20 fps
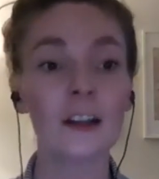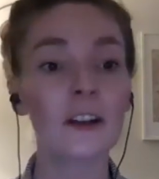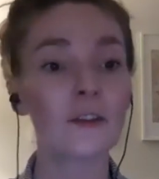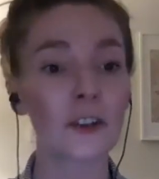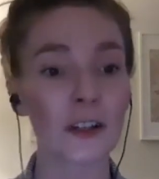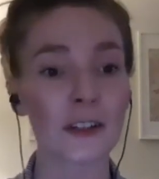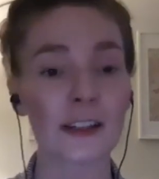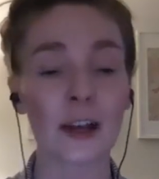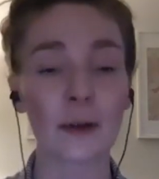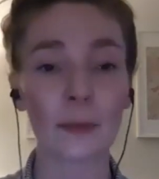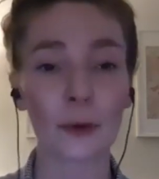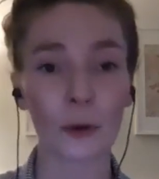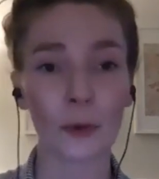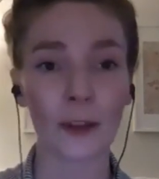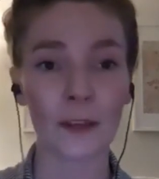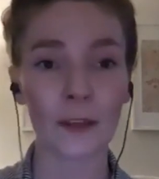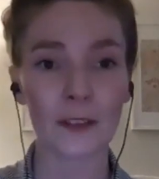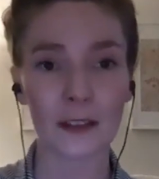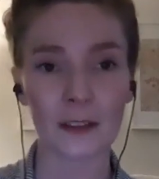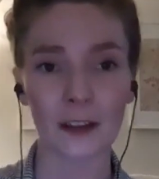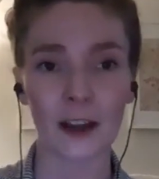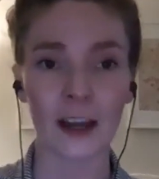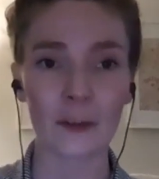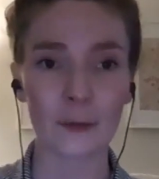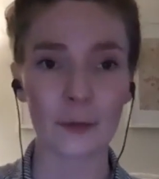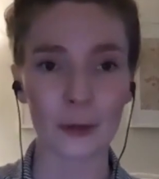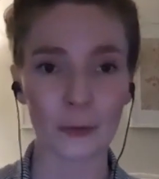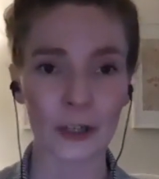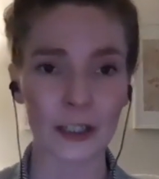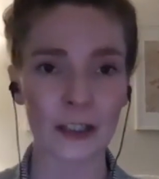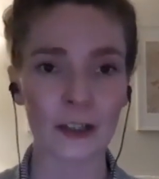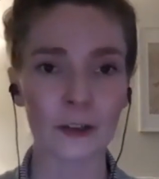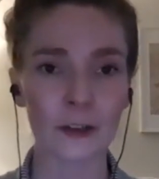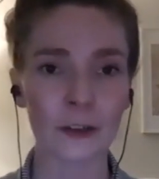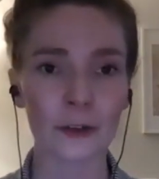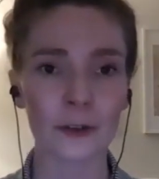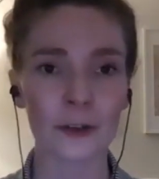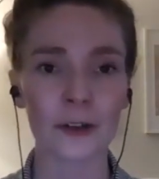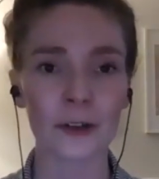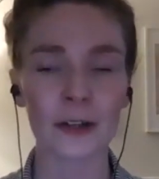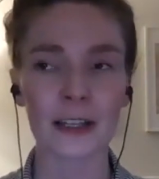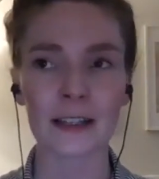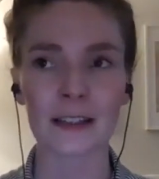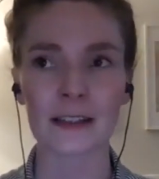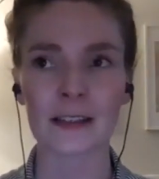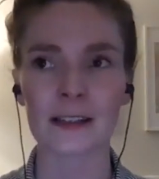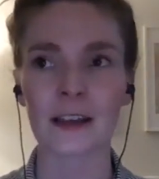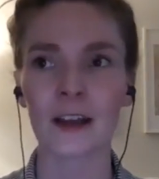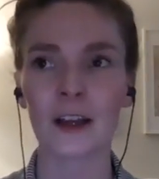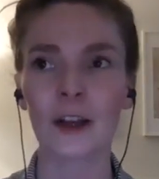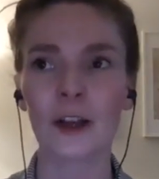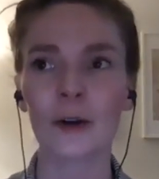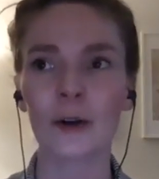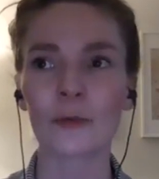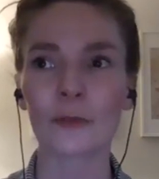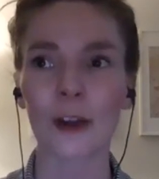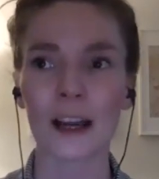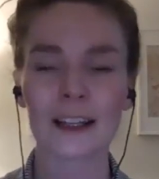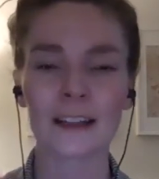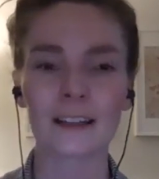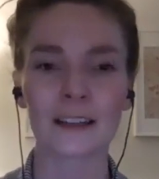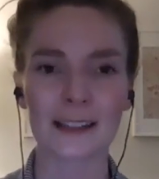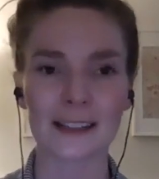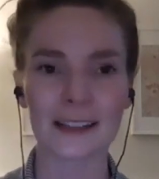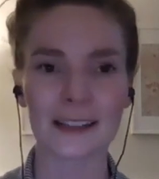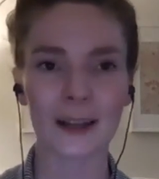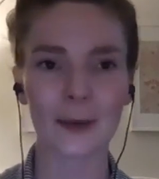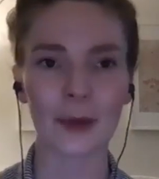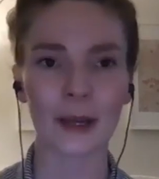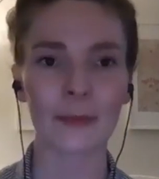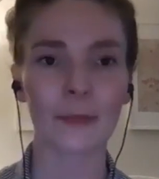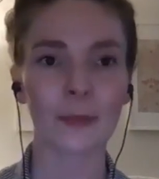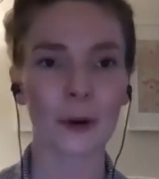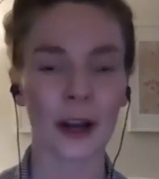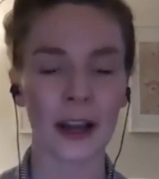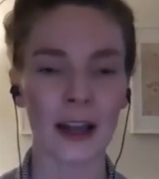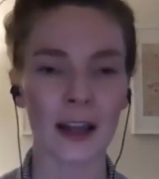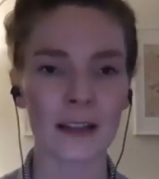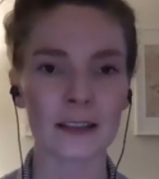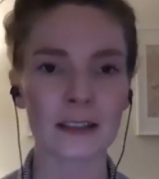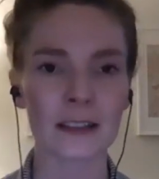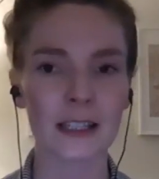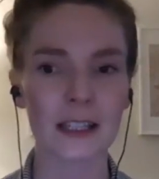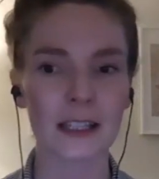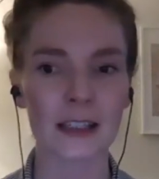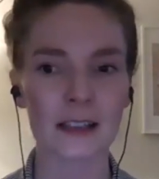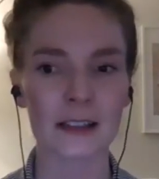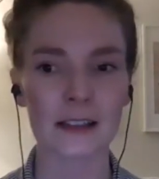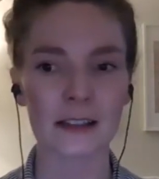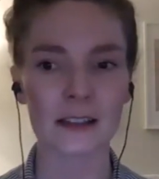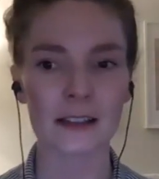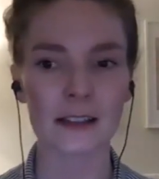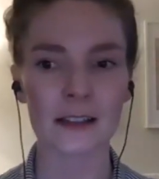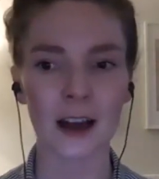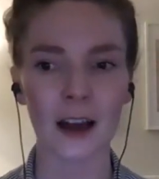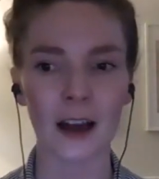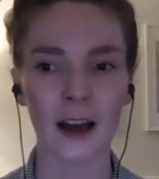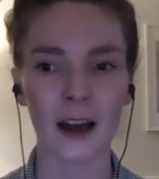For example, one thing that I've been working through is recognizing that my brand is,